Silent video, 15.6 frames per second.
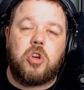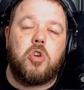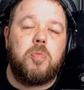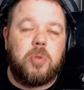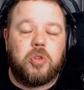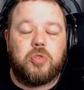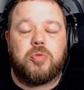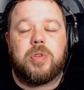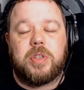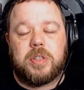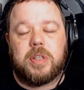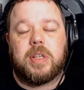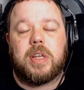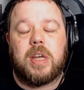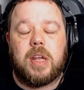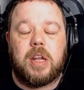much
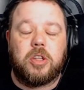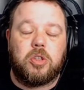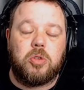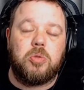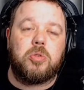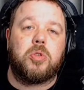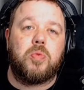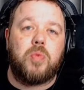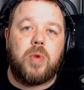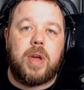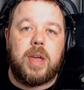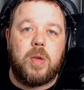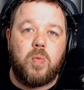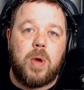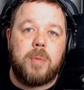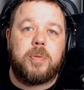recently, and I do a
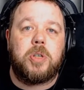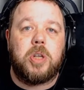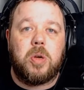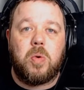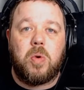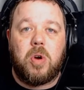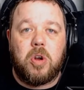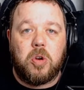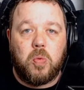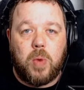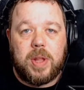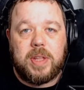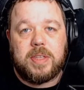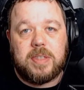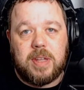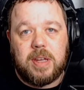web show on a
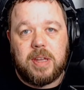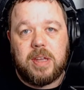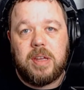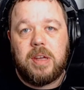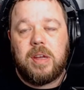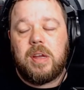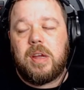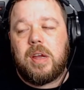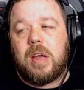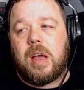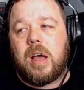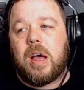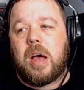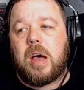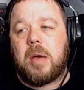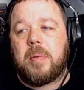Wednesday,
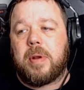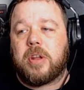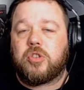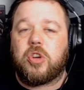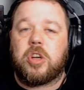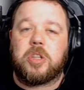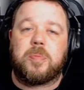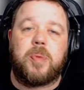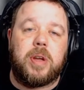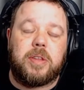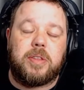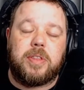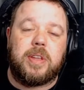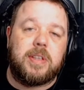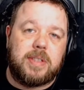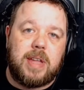and I try to break
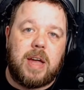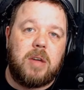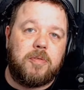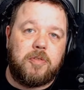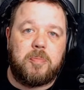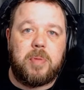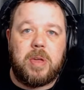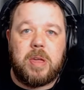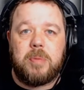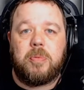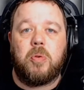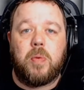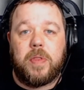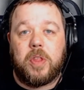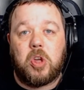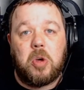things down for people
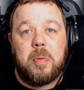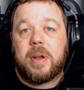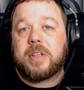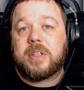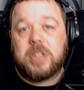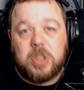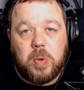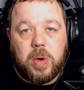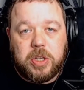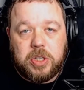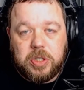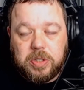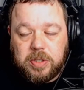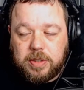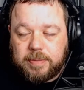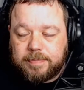when they're coming asking questions.
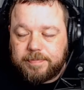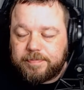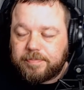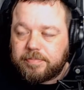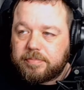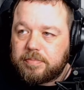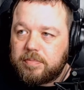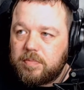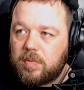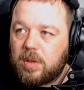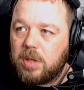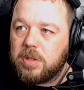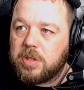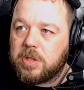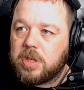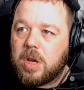
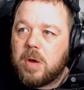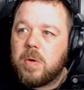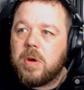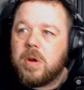So